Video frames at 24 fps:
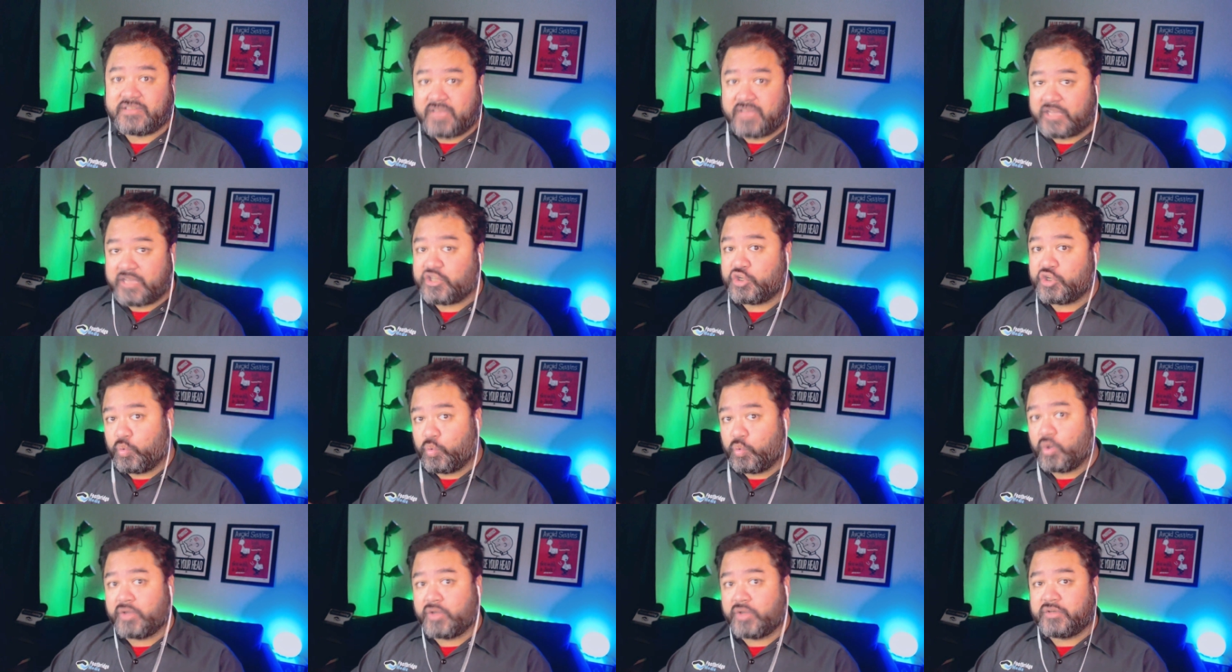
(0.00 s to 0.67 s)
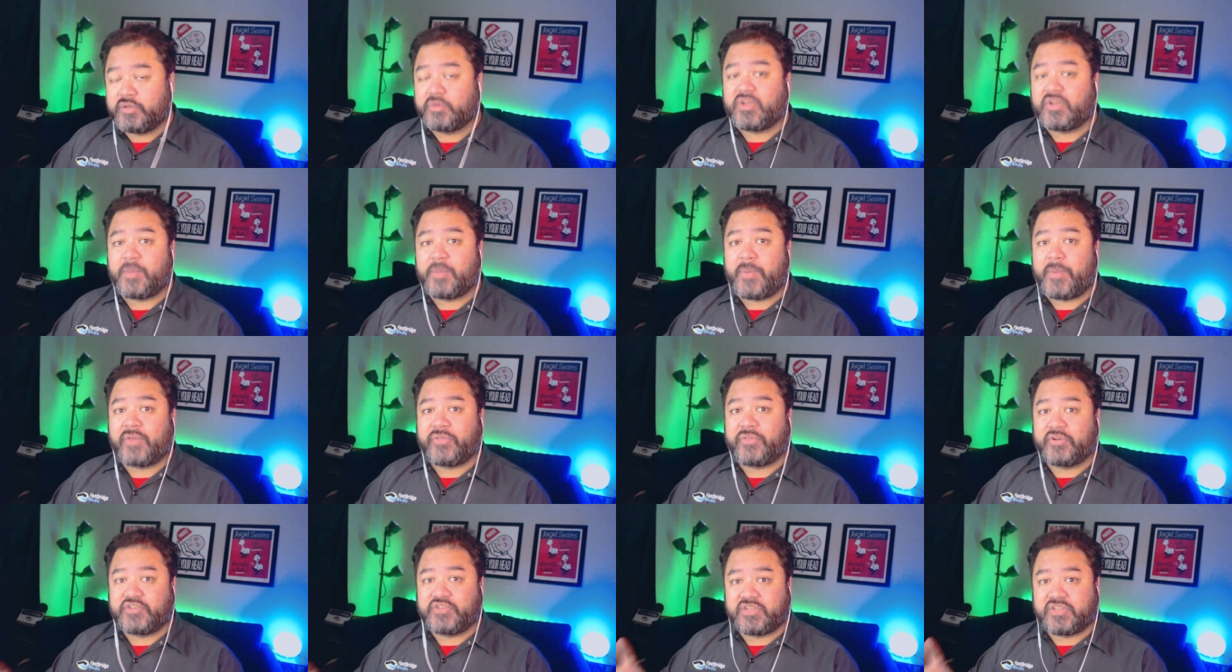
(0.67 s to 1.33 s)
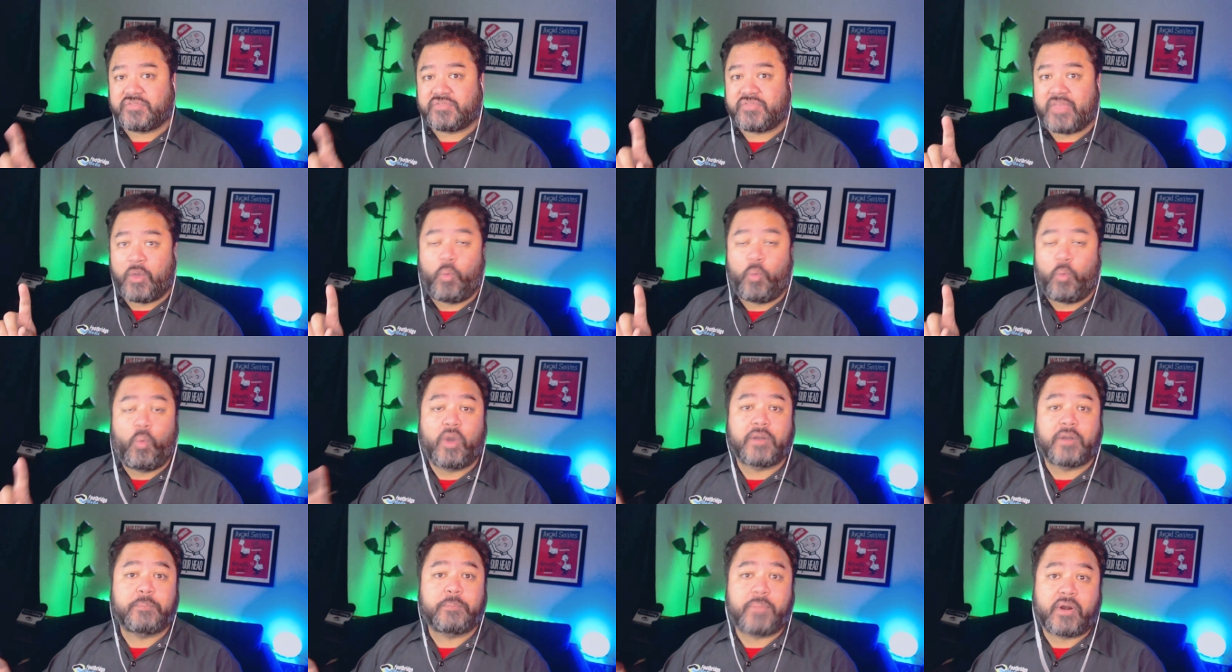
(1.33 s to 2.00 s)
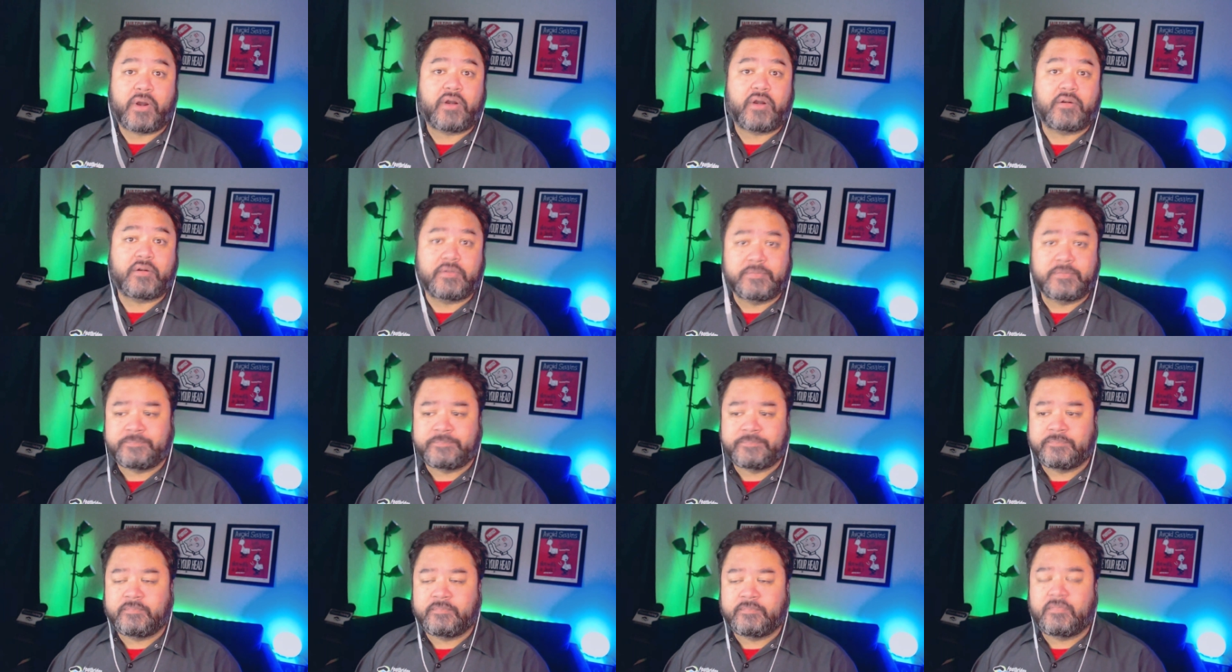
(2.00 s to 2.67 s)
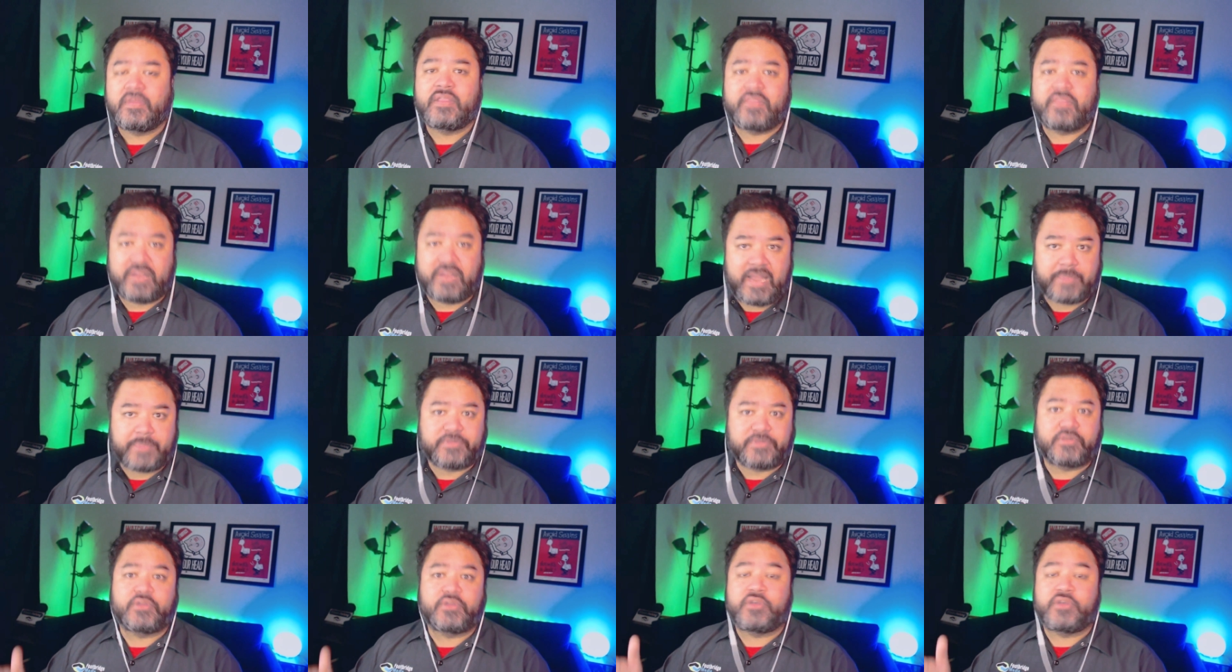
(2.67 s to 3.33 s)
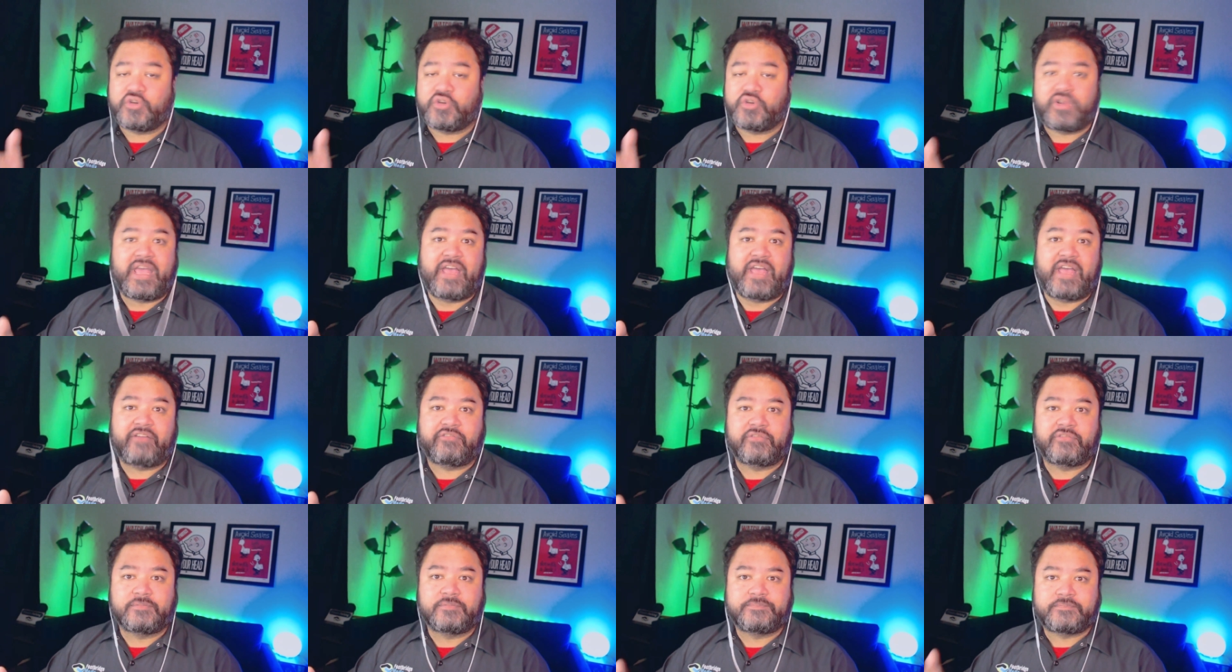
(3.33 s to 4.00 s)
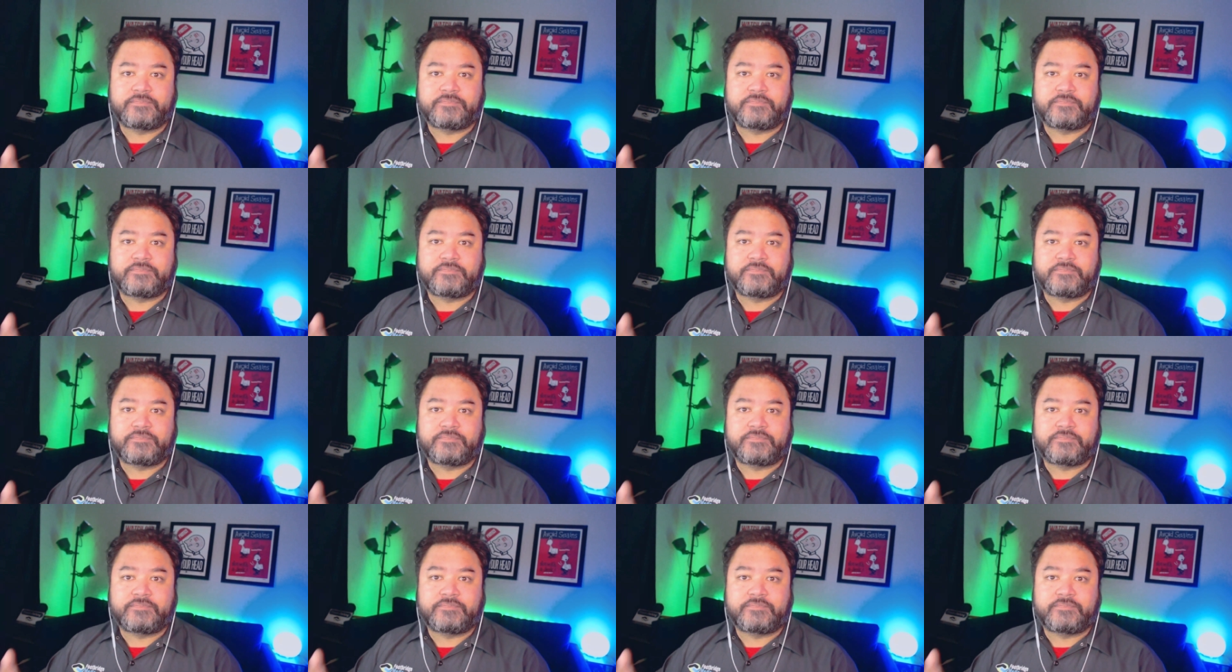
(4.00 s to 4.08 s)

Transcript: and you would, you'd come out there just for that one part, then absolutely you should have